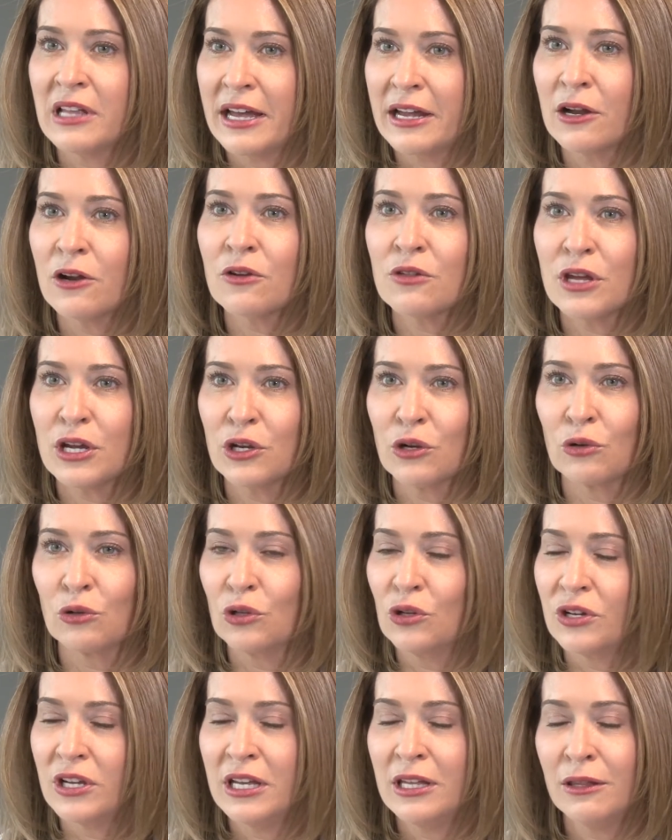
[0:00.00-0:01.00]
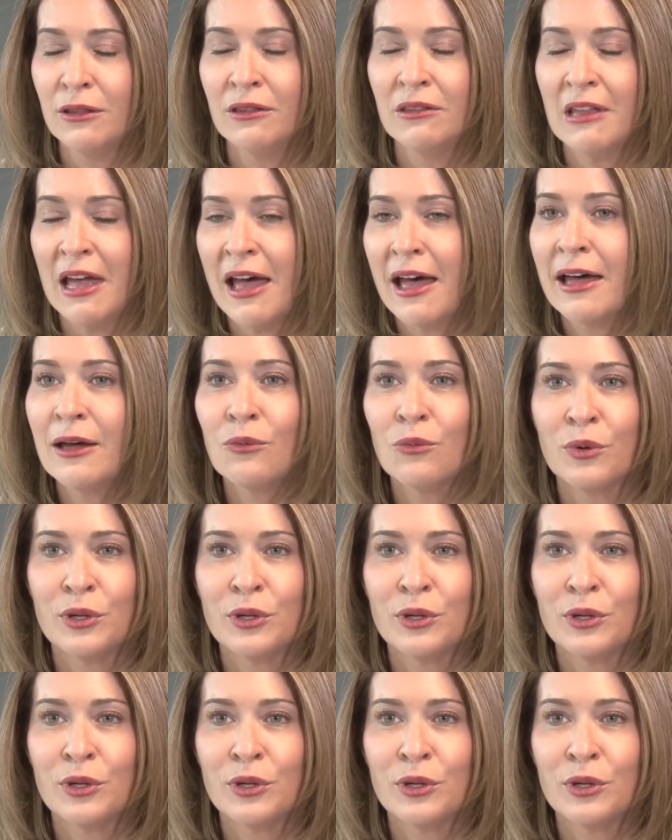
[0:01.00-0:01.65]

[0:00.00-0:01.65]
layer that you're looking at